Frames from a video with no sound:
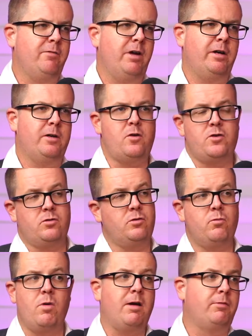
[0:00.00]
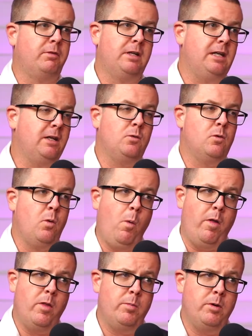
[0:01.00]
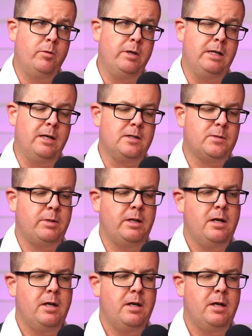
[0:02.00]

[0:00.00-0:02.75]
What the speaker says: value should roughly equal what the building is. But